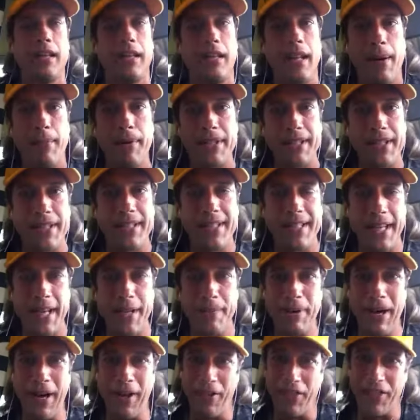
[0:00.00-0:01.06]
Not much to say
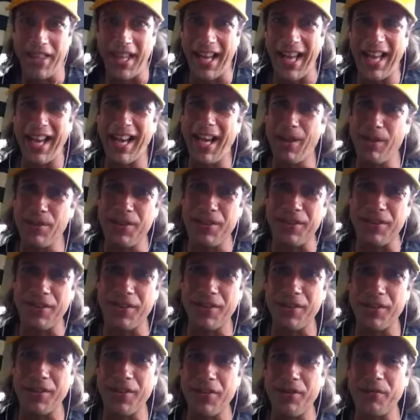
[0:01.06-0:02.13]
about that. I was in turn